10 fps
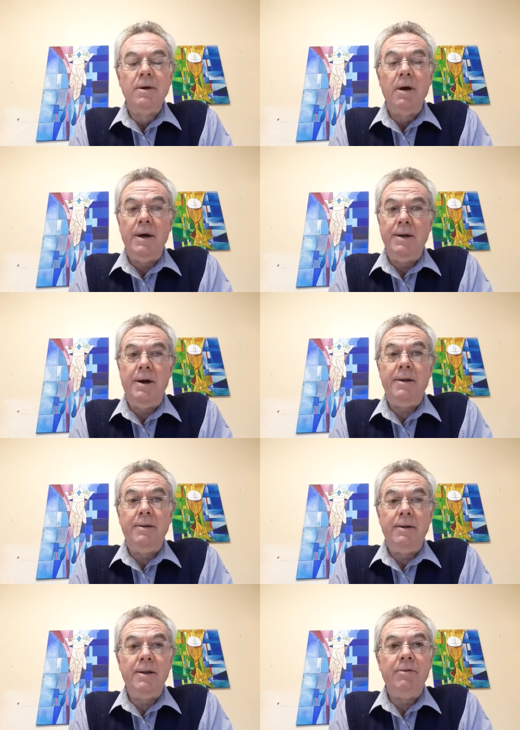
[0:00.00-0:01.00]

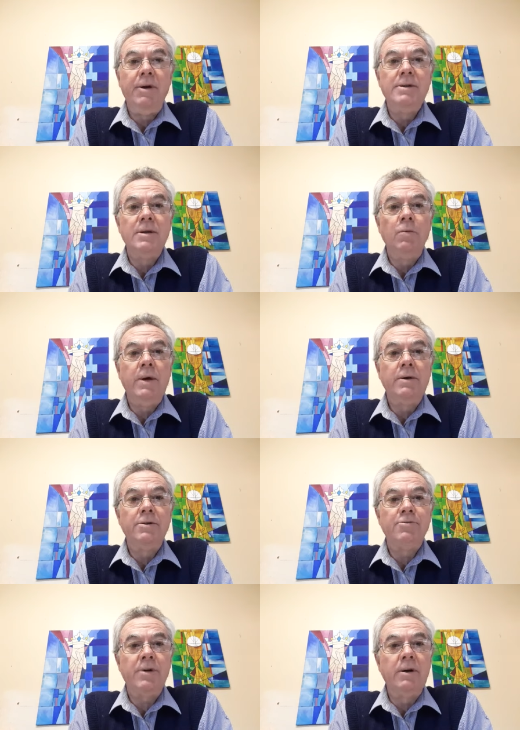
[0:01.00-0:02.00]
Another reason we could
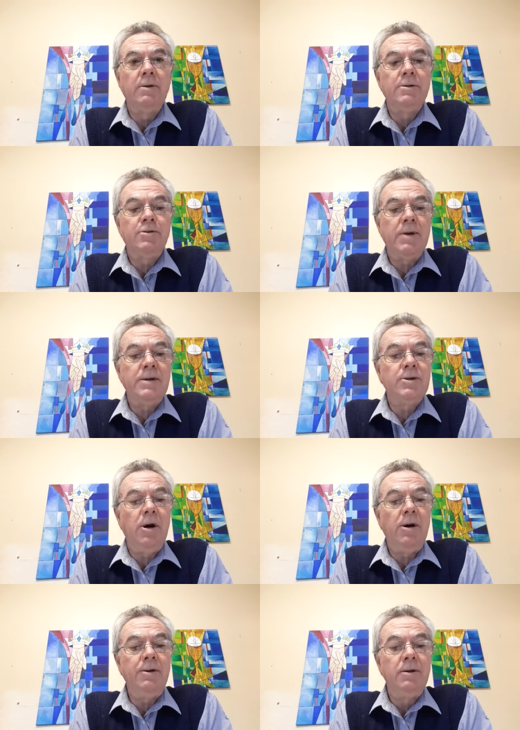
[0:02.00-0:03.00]
struggle to trust
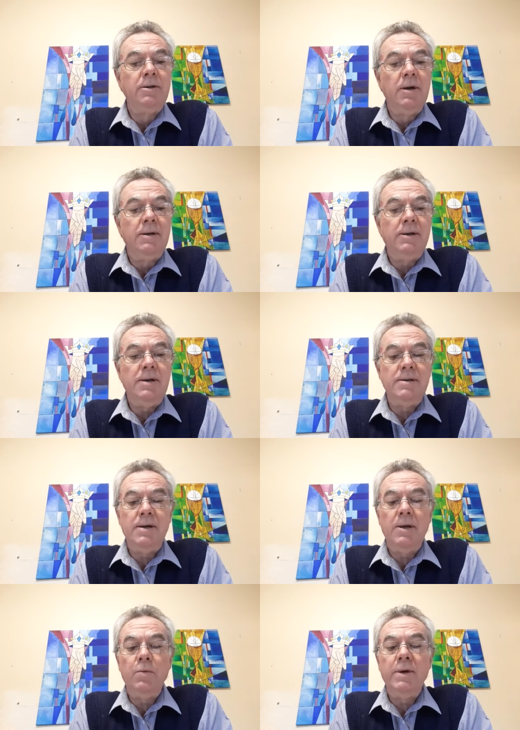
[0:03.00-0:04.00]
God is
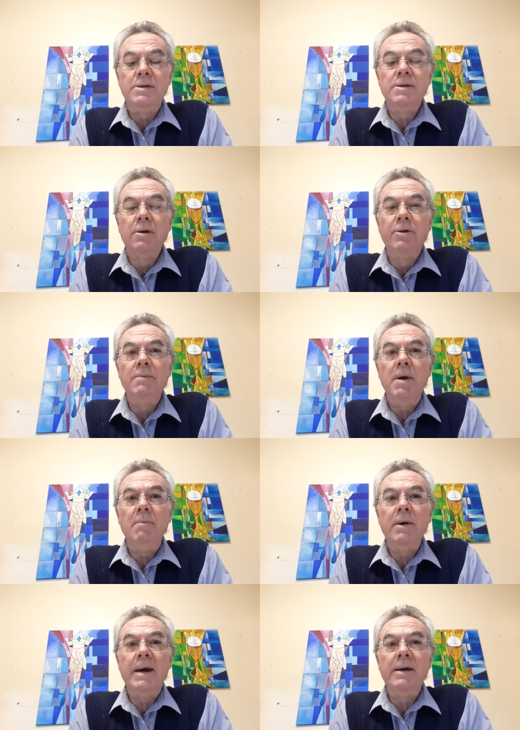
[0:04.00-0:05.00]
that we still
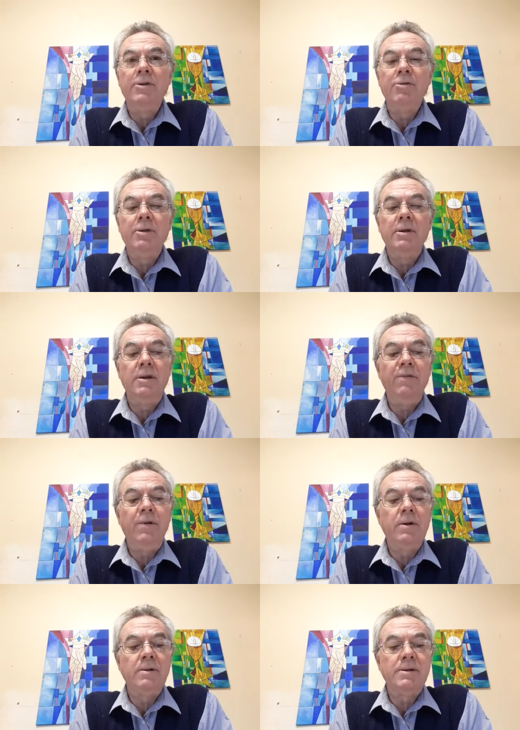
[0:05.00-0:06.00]
remember going through the
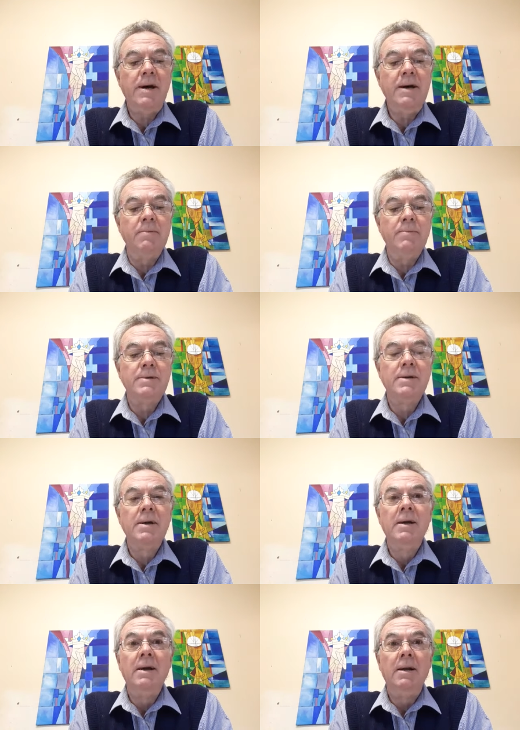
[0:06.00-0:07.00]
difficult times,
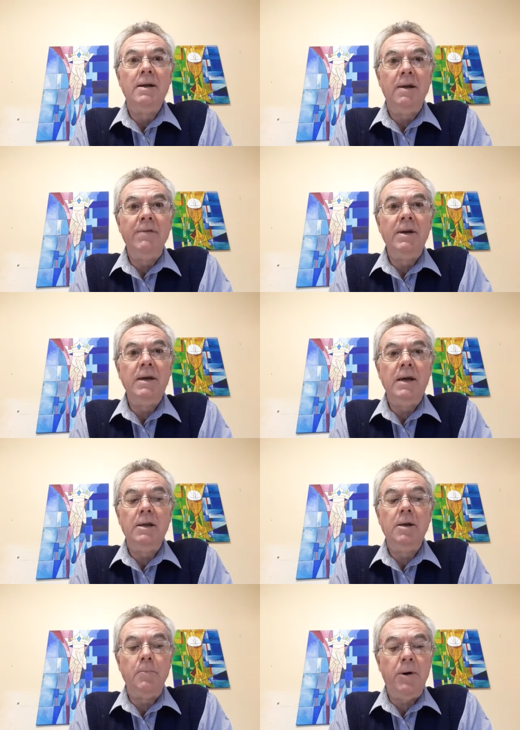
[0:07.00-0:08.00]
living
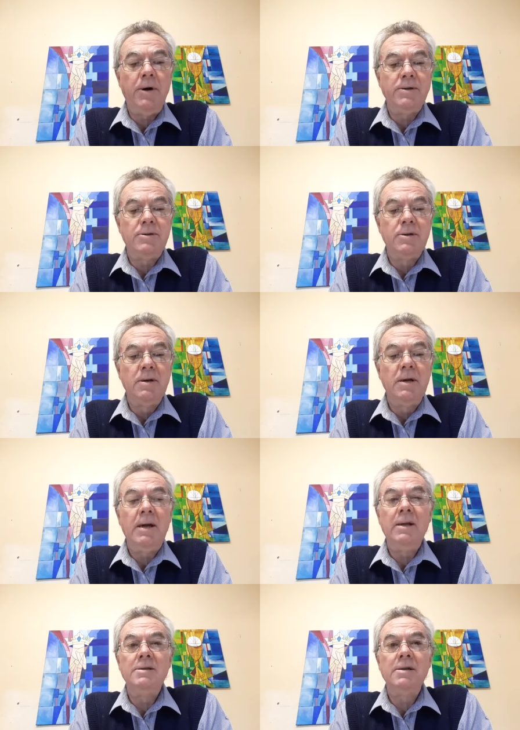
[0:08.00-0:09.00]
in the past,
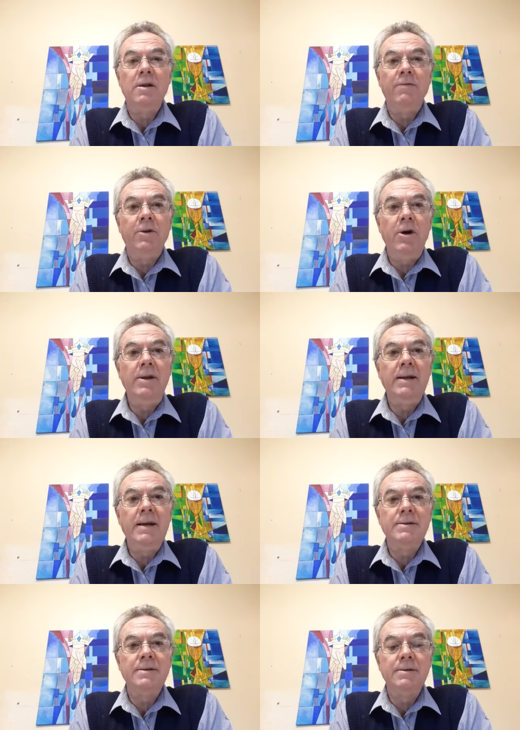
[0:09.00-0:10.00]
instead of learning
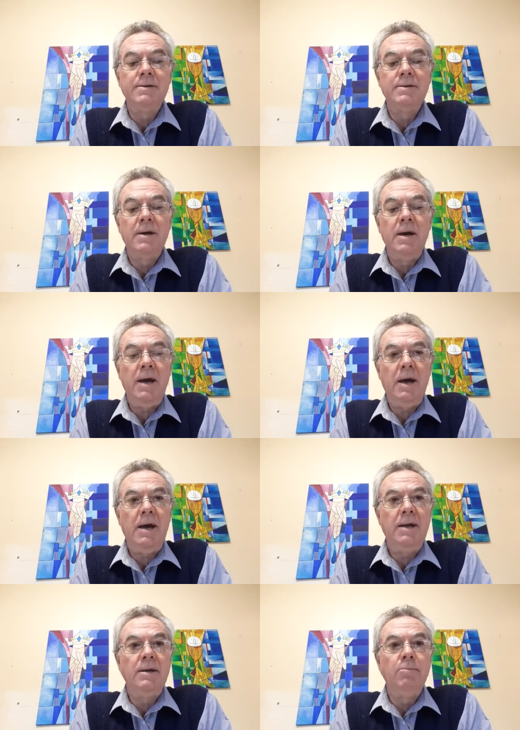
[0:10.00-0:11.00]
lessons
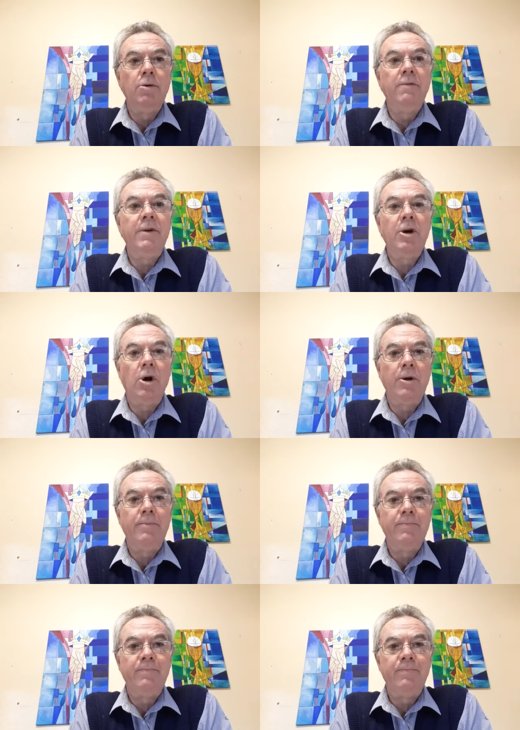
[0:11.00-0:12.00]
and moving on.